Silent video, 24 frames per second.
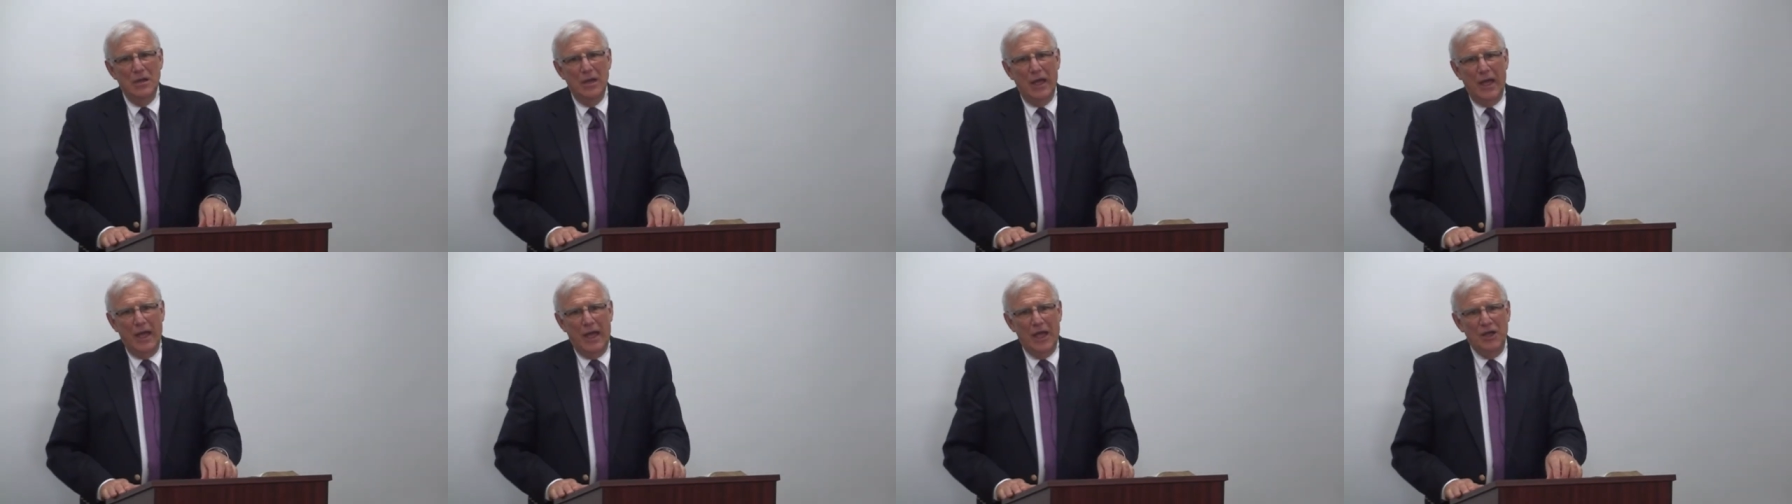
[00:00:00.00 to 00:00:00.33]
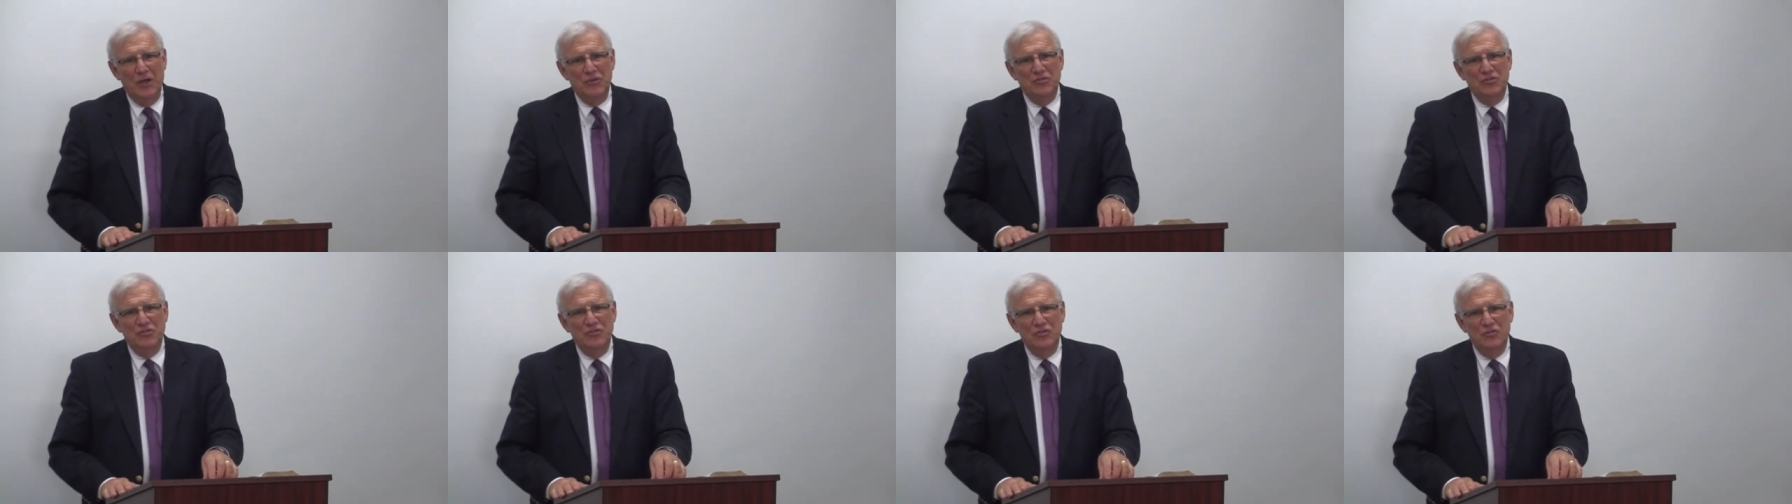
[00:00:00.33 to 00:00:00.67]

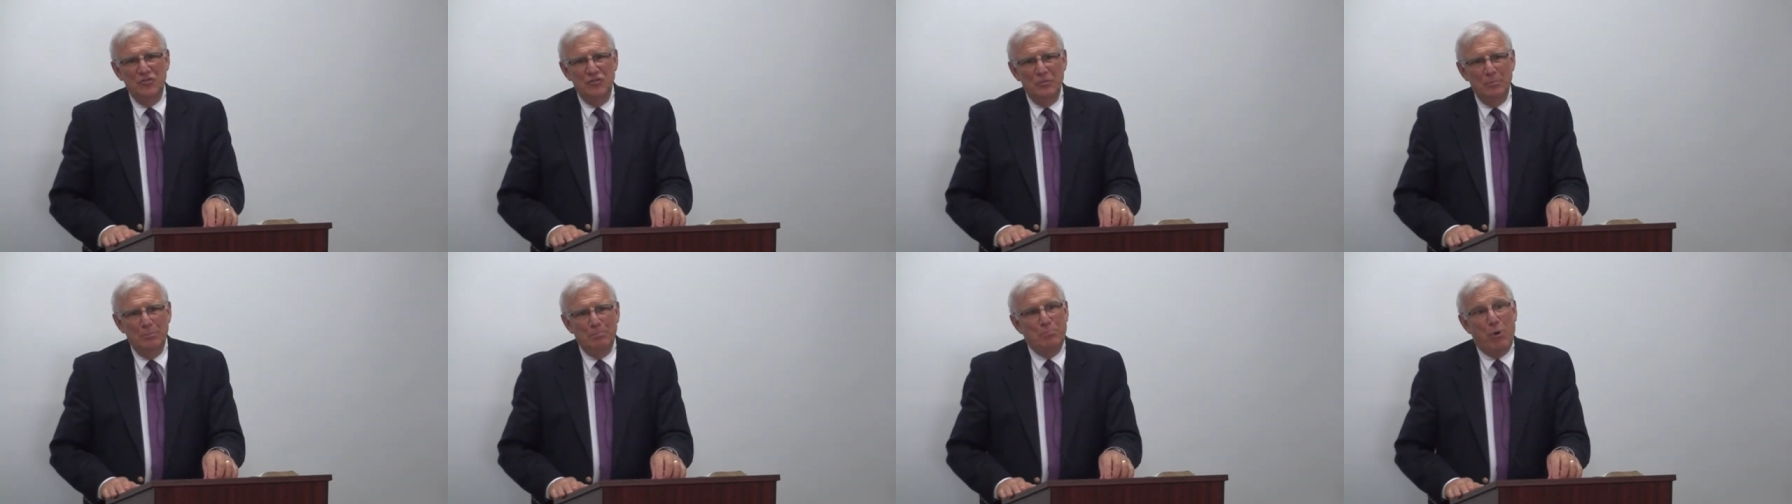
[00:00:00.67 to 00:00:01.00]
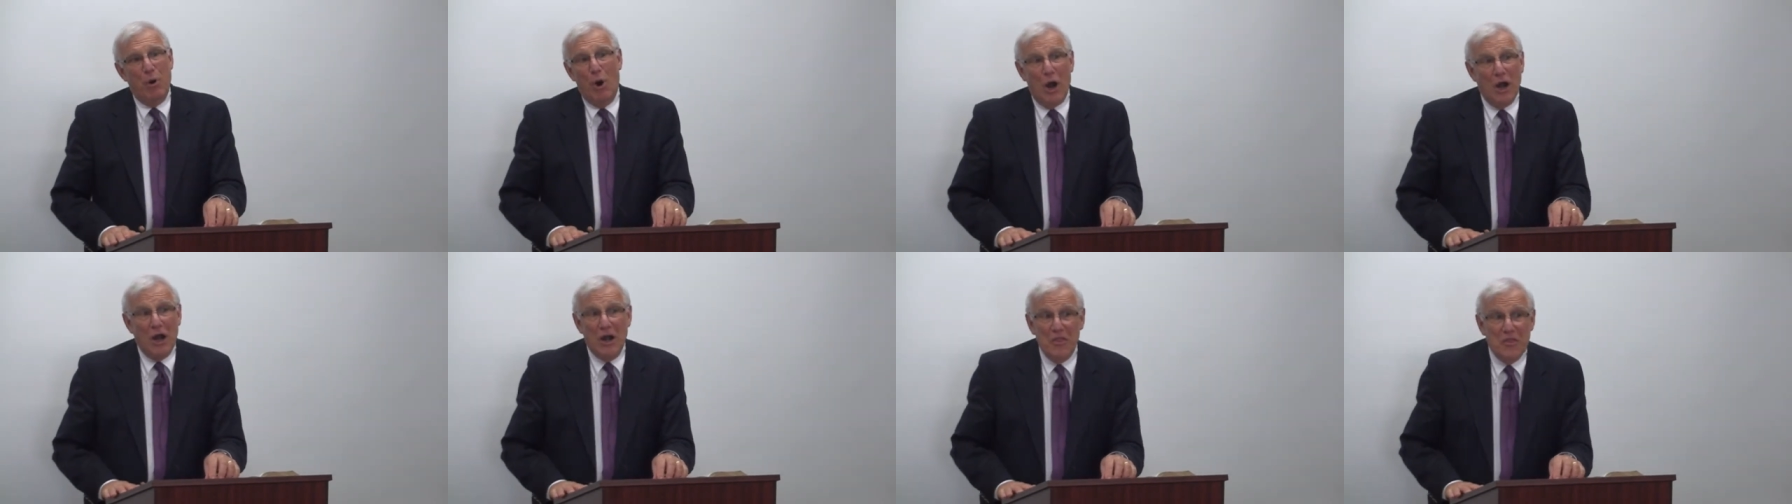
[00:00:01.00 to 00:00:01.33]
as
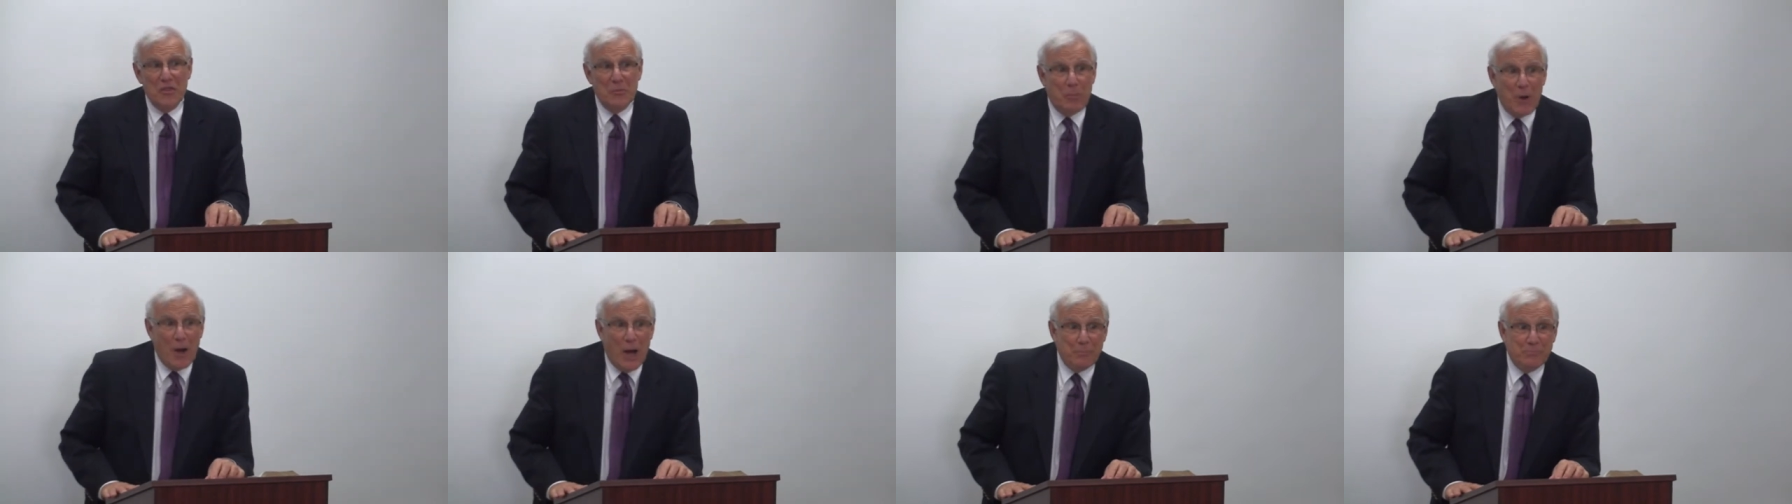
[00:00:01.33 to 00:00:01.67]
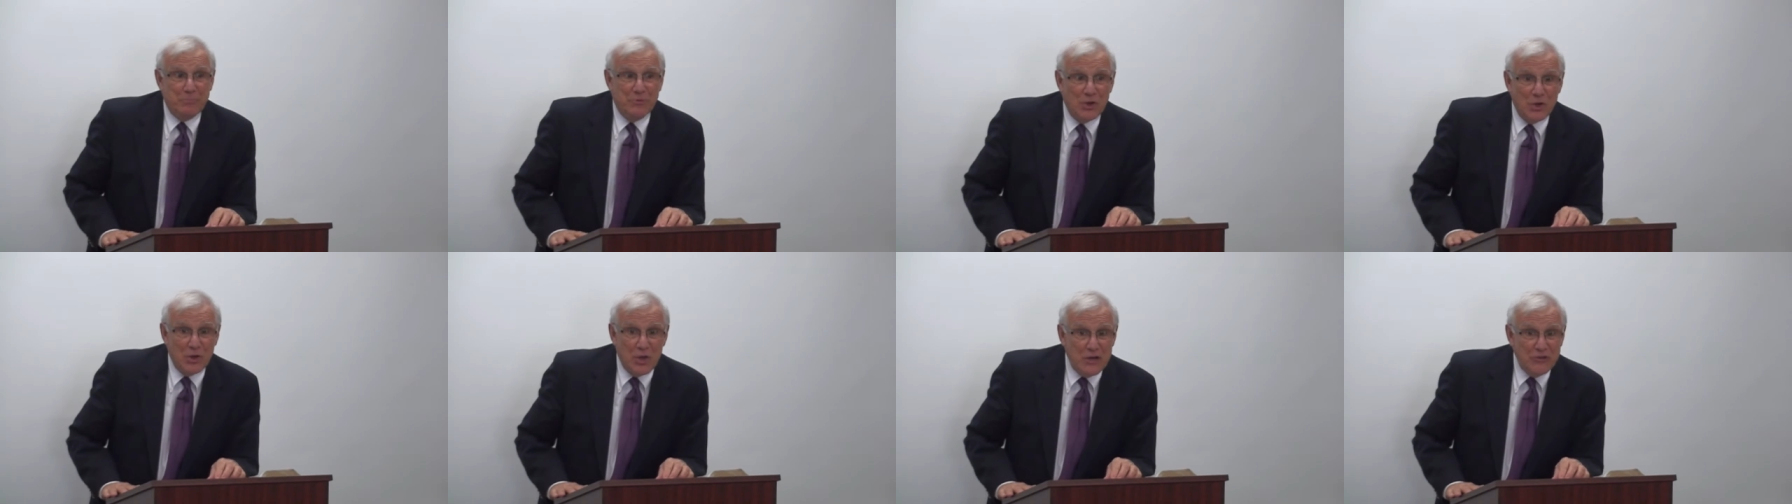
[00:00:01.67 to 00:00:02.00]
part of the
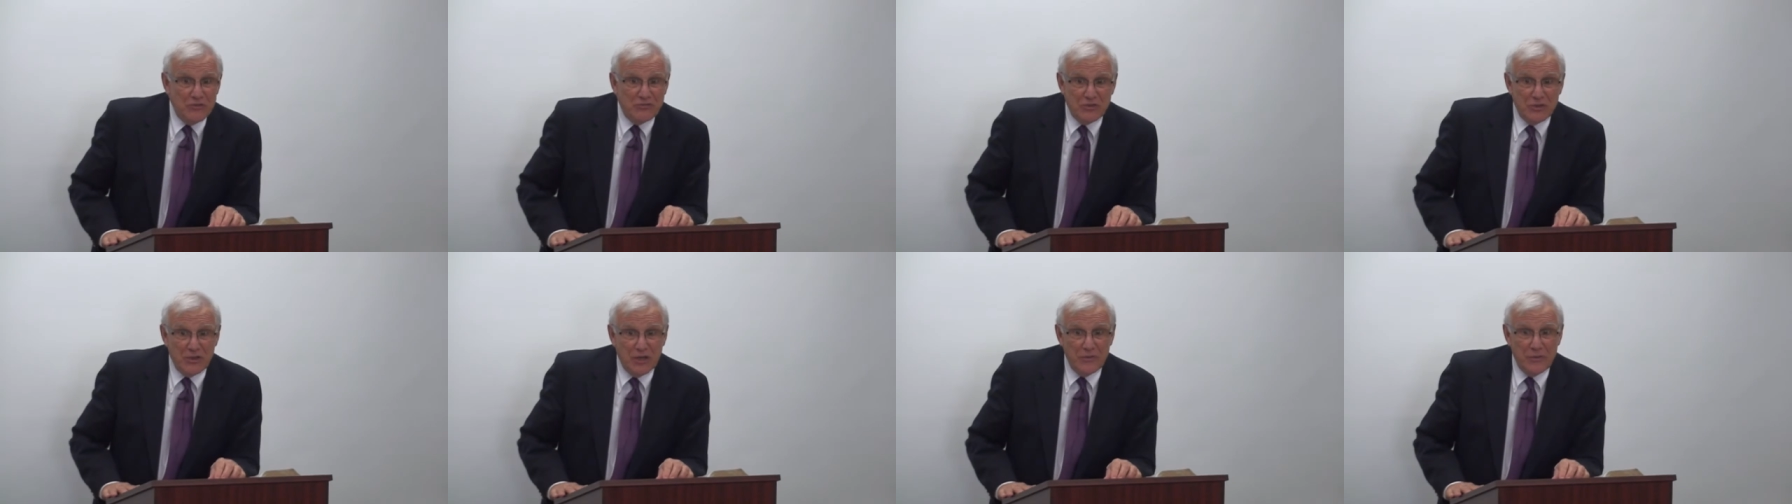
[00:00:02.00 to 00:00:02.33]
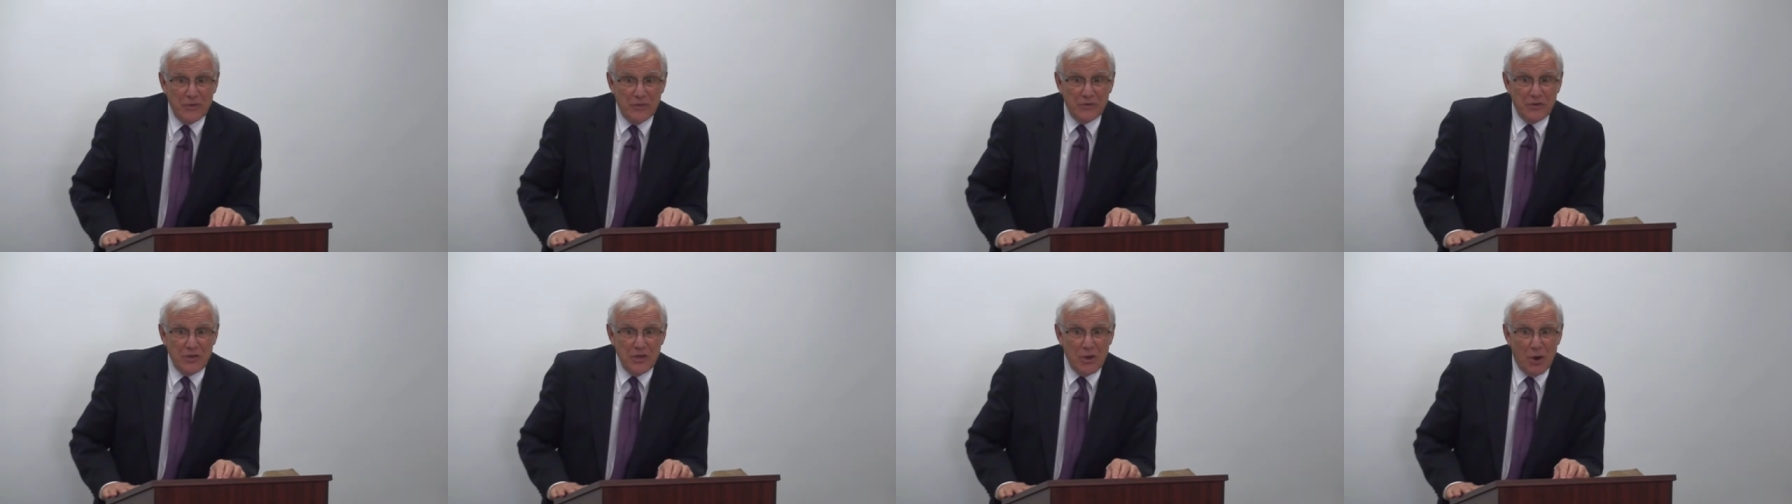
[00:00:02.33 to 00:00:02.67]
population in
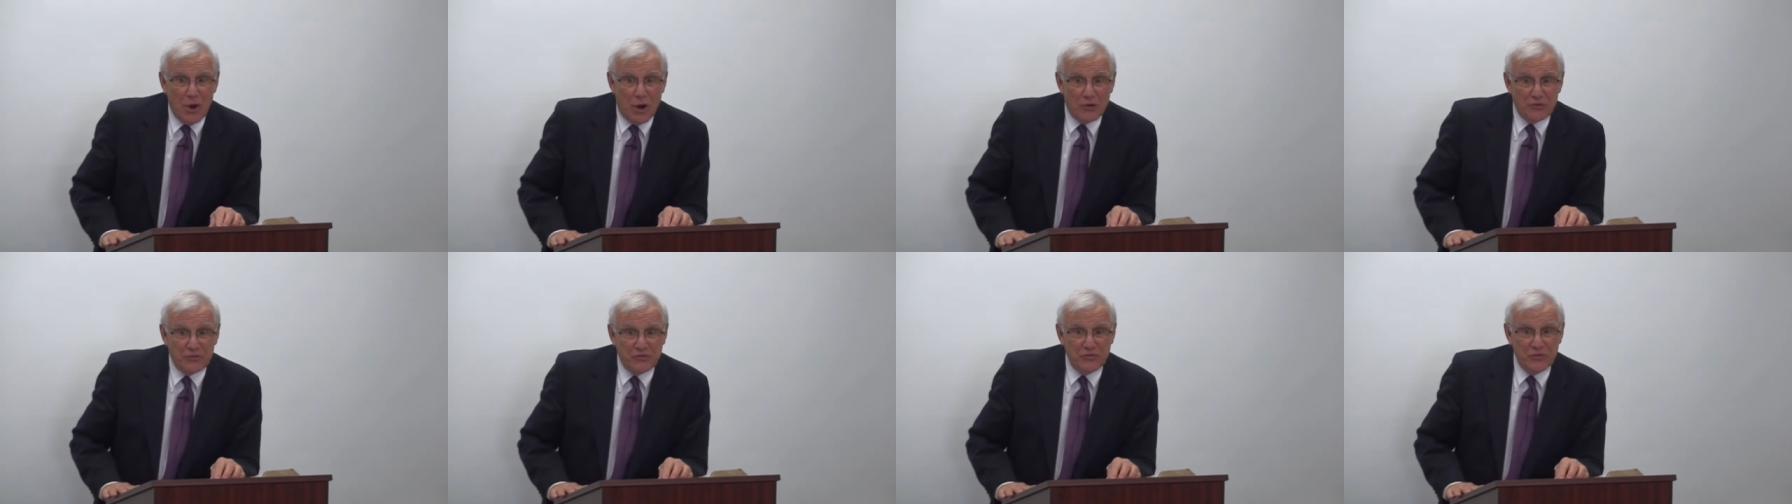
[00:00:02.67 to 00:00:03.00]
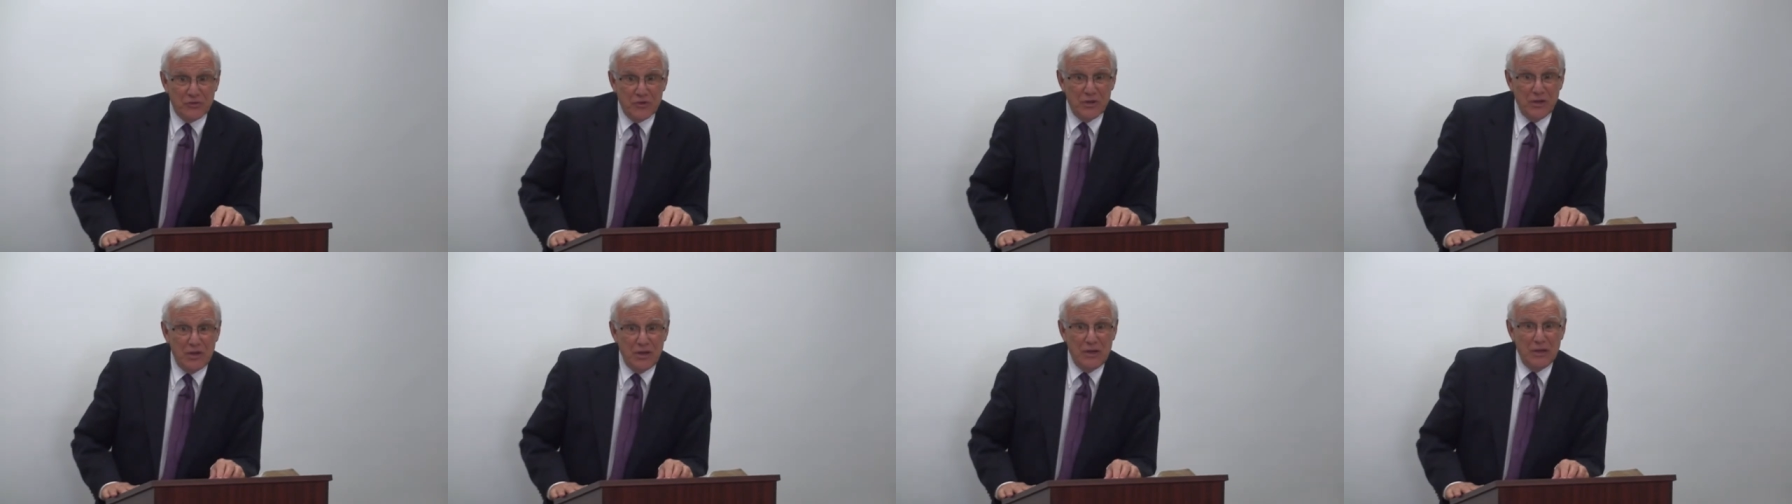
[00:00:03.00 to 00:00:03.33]
the
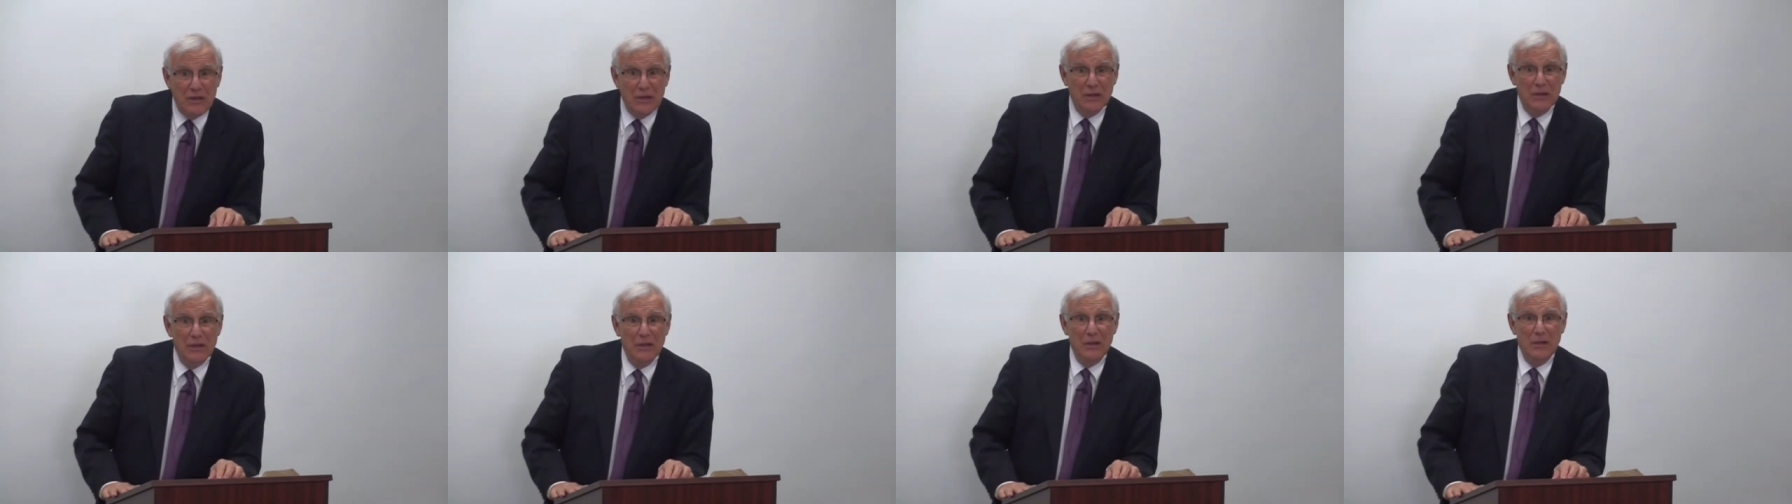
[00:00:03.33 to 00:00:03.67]
DRC.